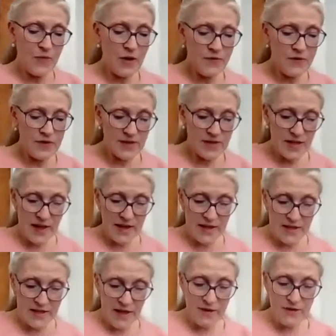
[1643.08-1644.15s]
if it's
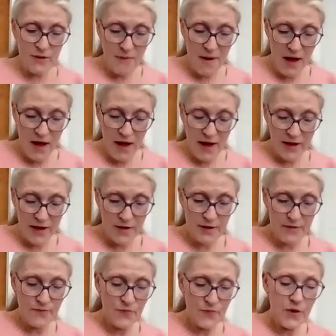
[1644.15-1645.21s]
sliding down the pot,
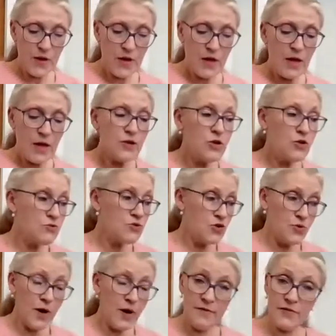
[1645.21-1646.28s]
you
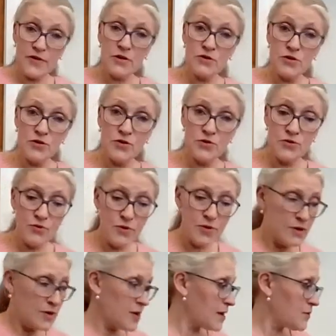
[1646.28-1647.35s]
do have the glue,
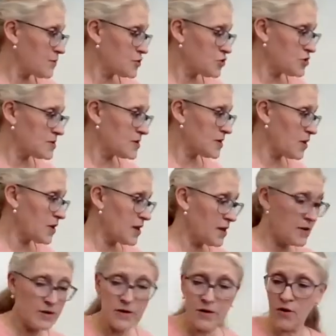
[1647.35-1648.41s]
which is
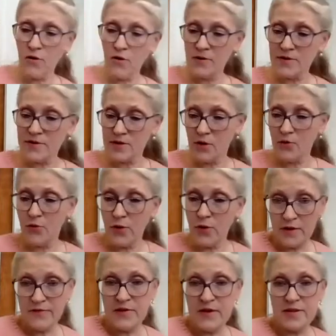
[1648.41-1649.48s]
in also one
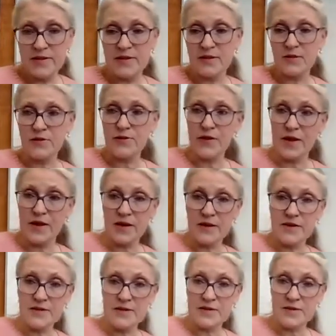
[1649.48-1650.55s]
of these little
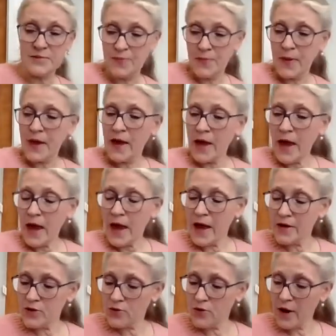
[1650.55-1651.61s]
things.
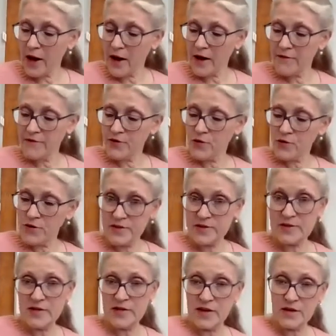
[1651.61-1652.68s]
And you have your
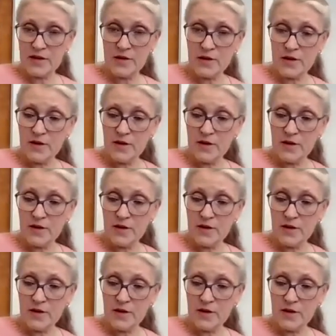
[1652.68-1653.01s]
stick,